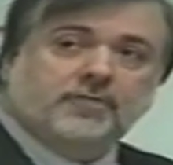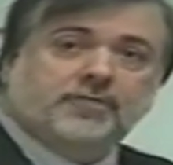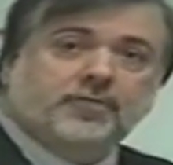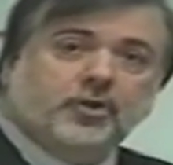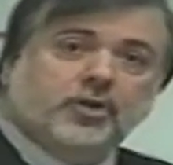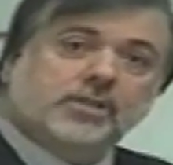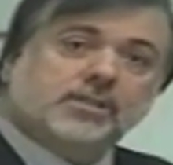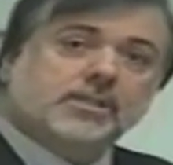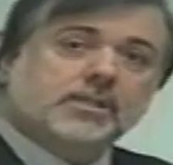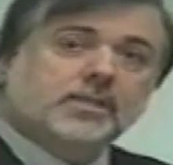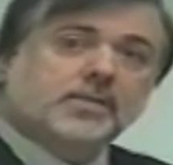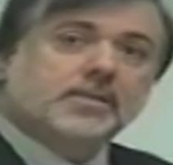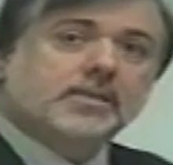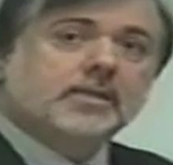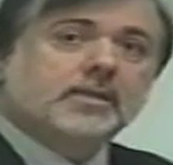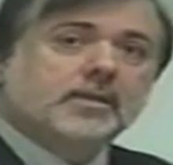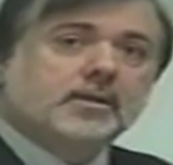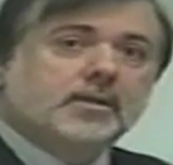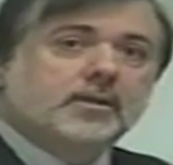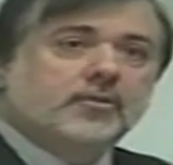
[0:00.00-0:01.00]
First,
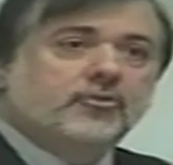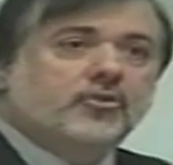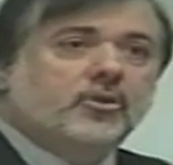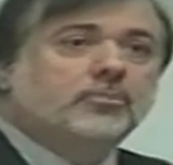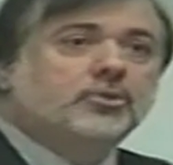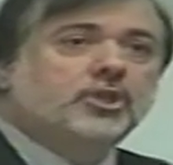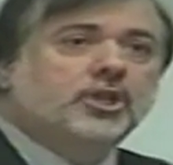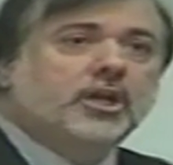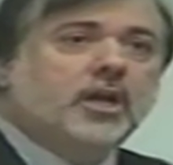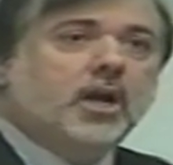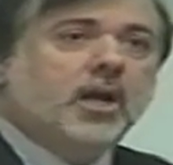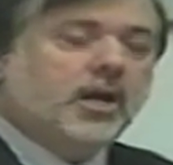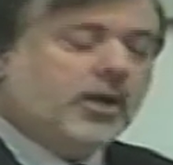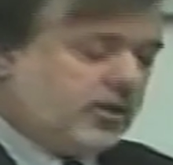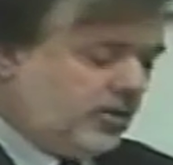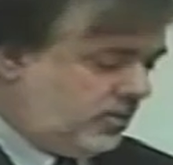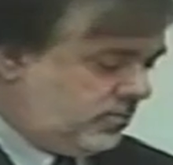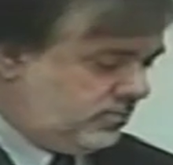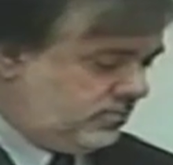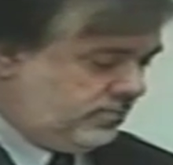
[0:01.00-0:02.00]
from
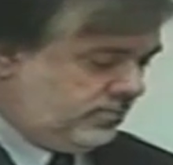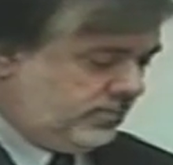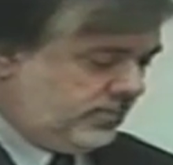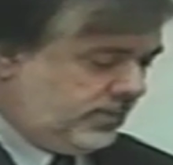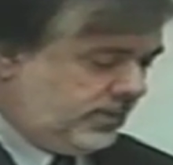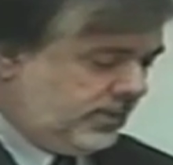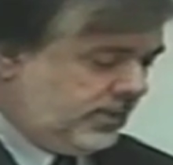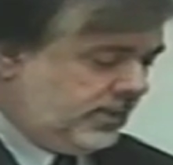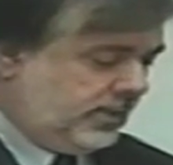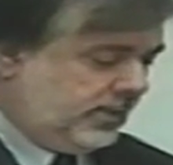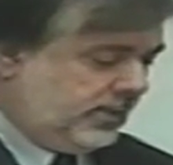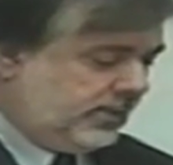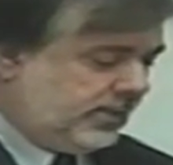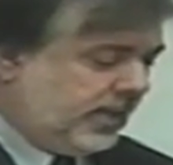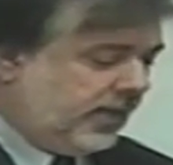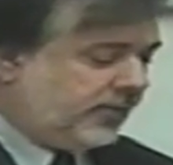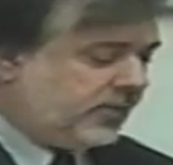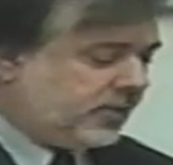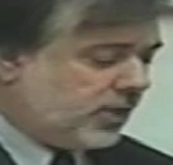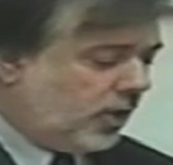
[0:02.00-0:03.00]
Chicago,
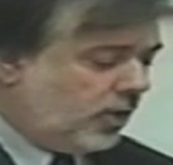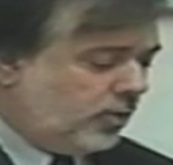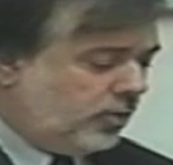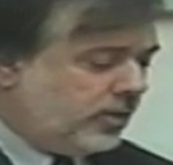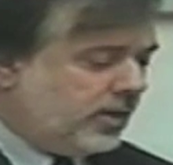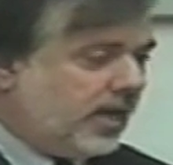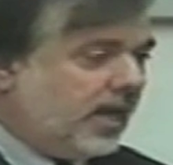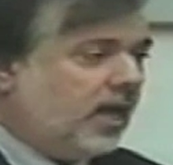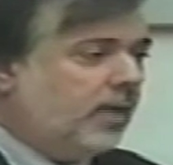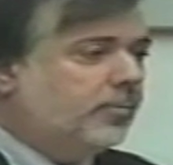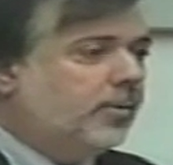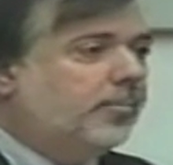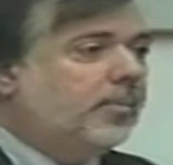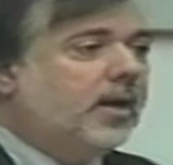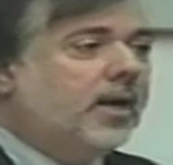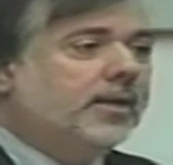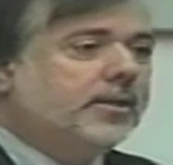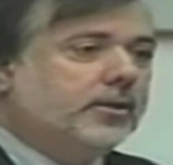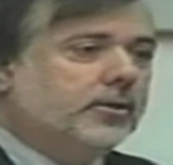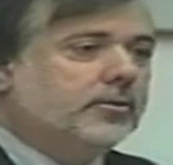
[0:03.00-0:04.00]
Seth's own alma
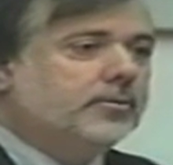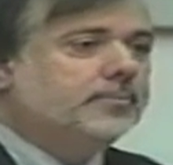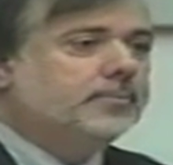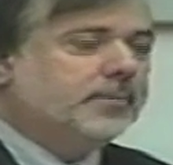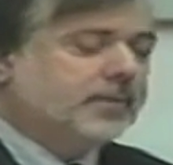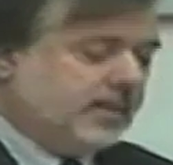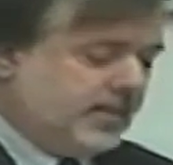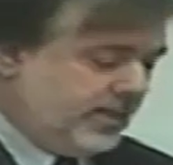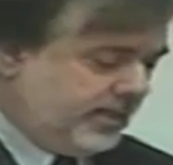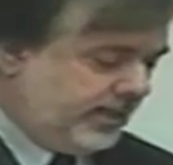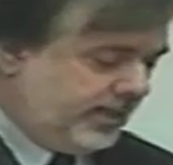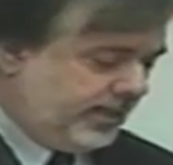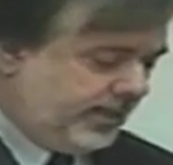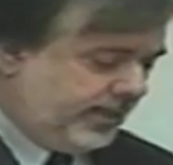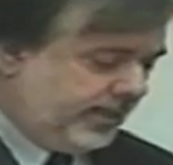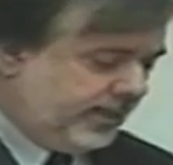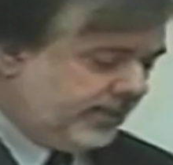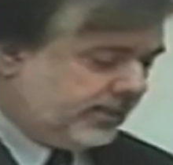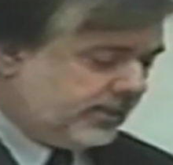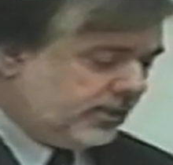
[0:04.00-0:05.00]
mater,
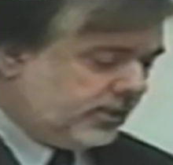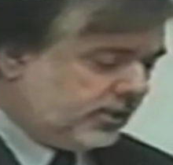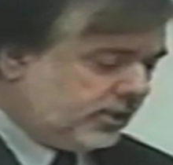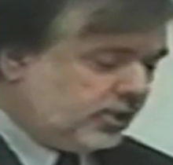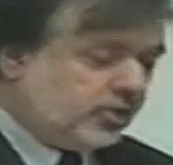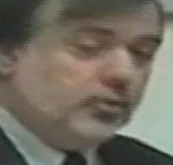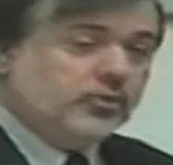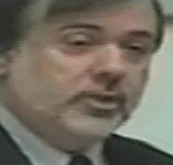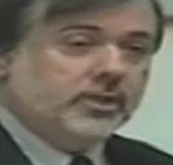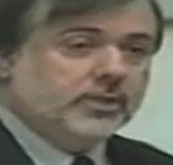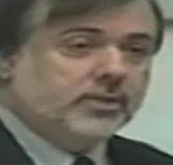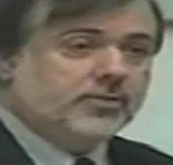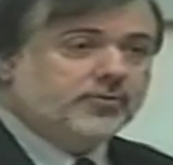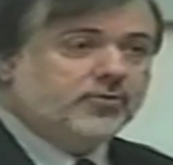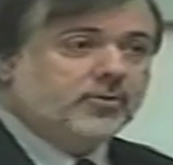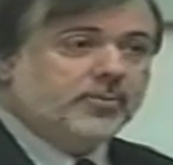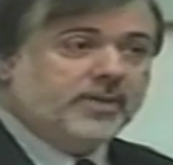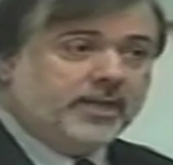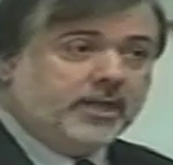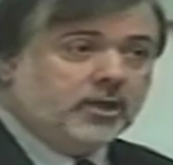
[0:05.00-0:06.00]
his student
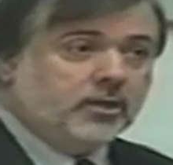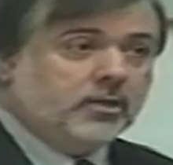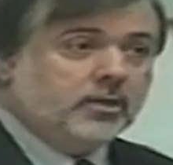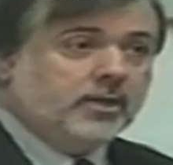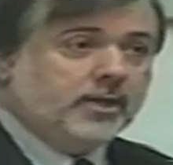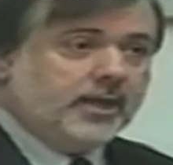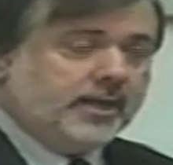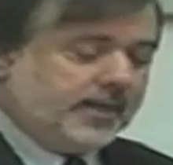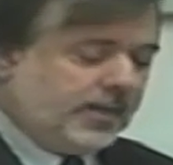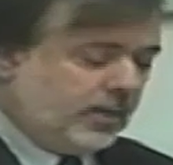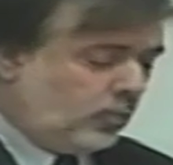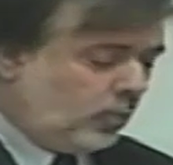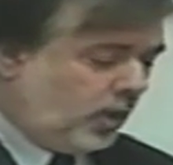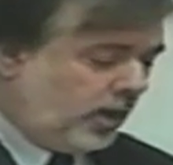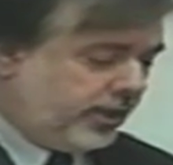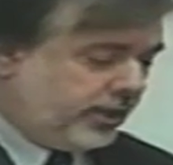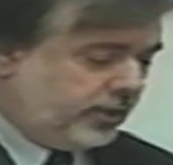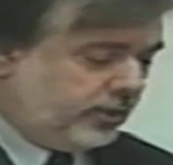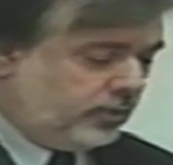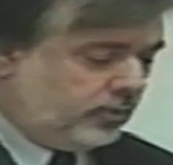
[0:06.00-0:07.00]
from here at
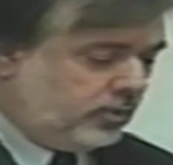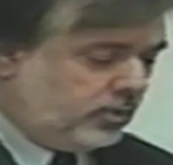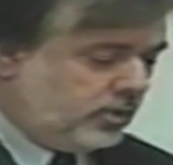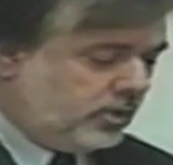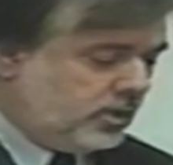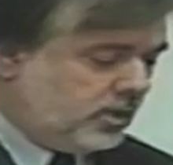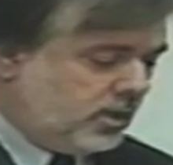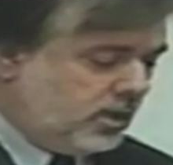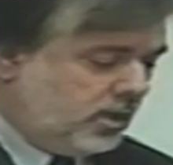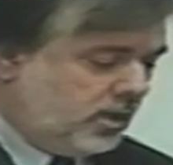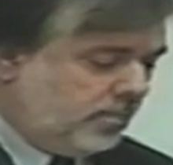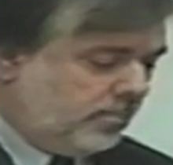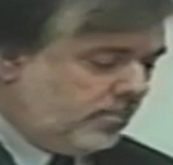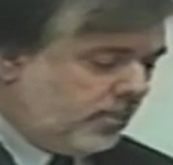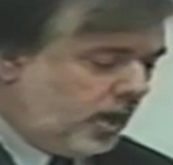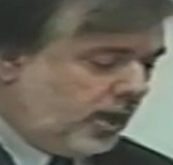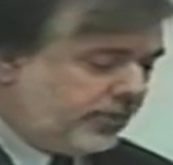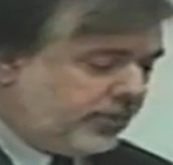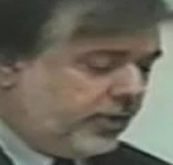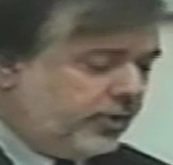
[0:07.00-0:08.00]
N.Y.U,
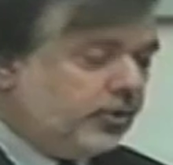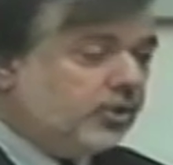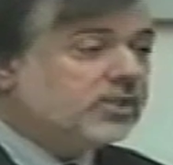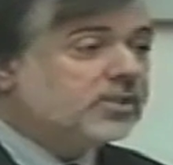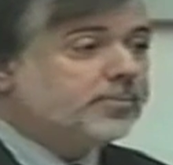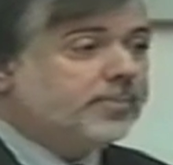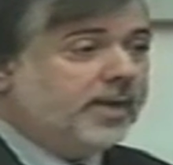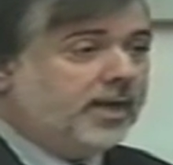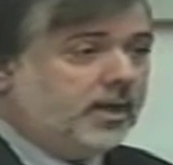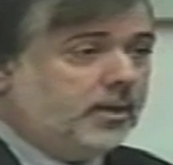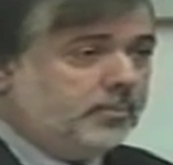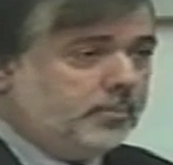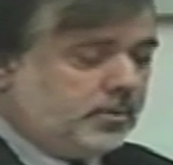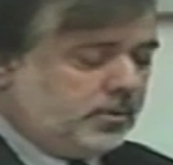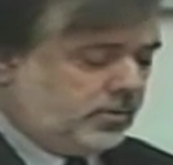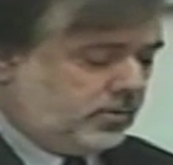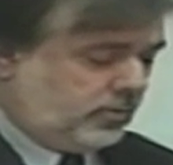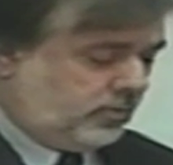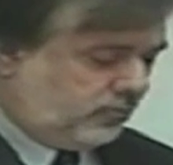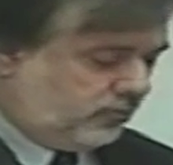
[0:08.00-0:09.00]
Martha Nussbaum,
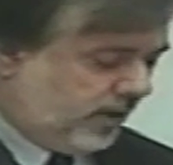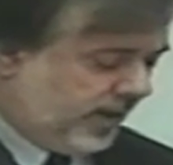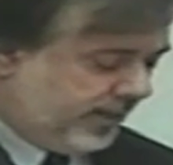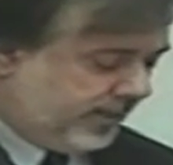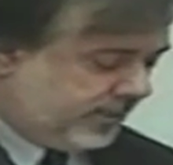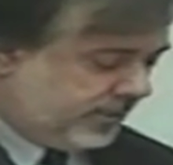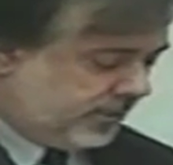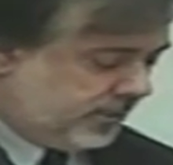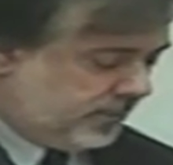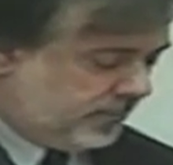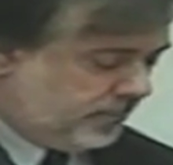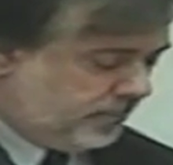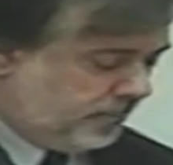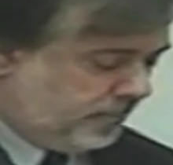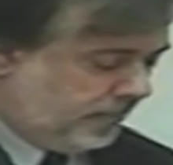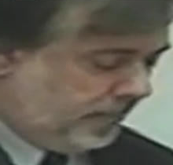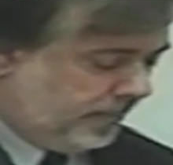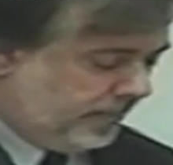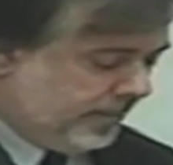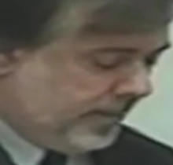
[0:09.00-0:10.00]
writes,
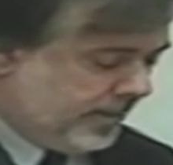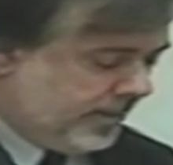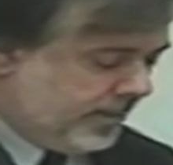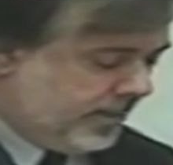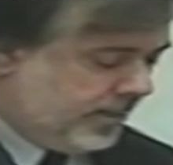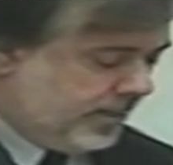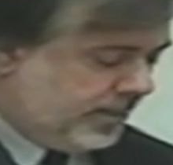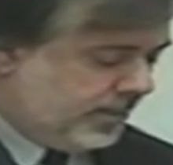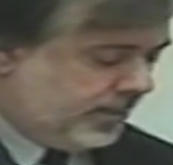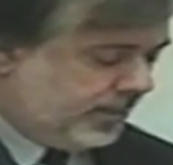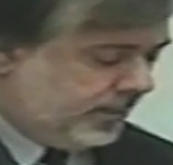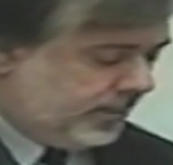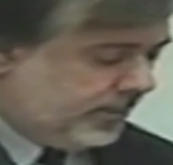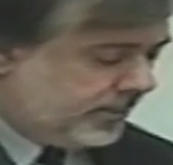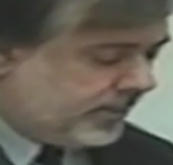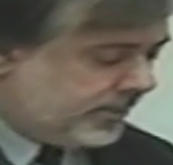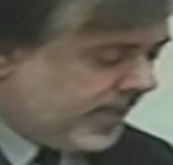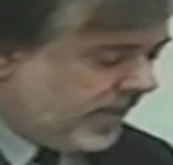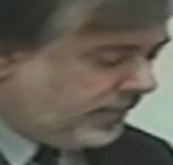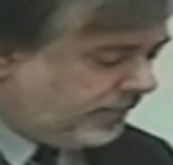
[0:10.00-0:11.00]

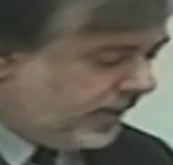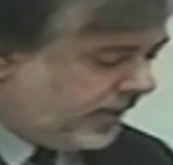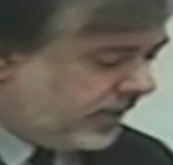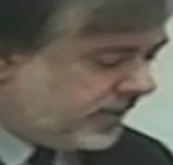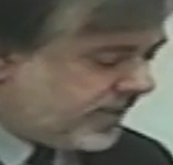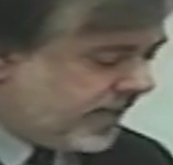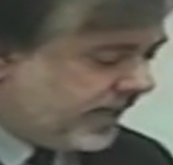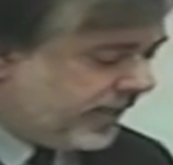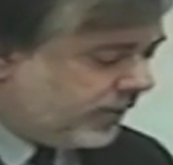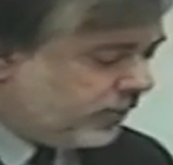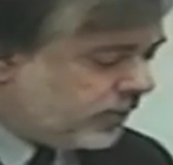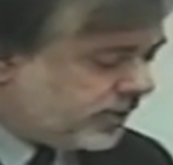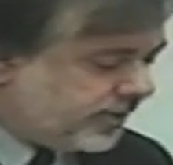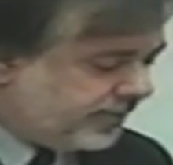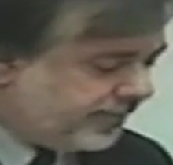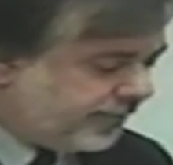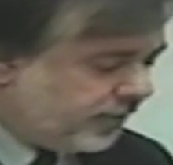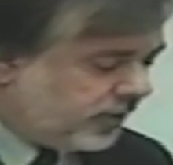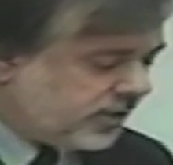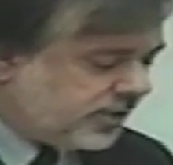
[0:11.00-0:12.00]
Seth Benardete was
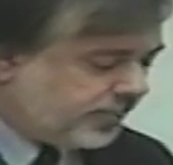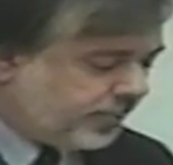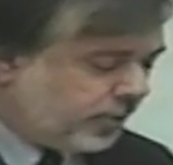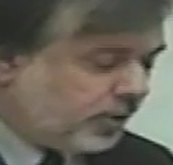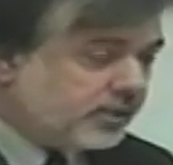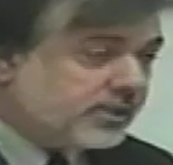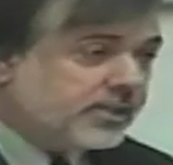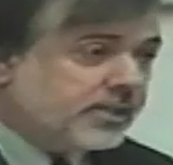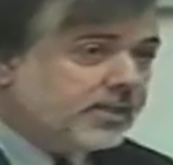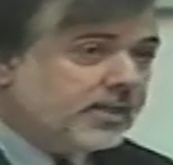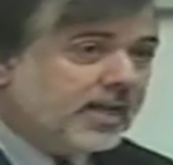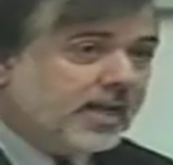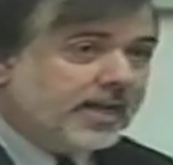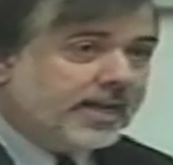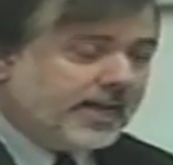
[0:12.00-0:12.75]
the first person I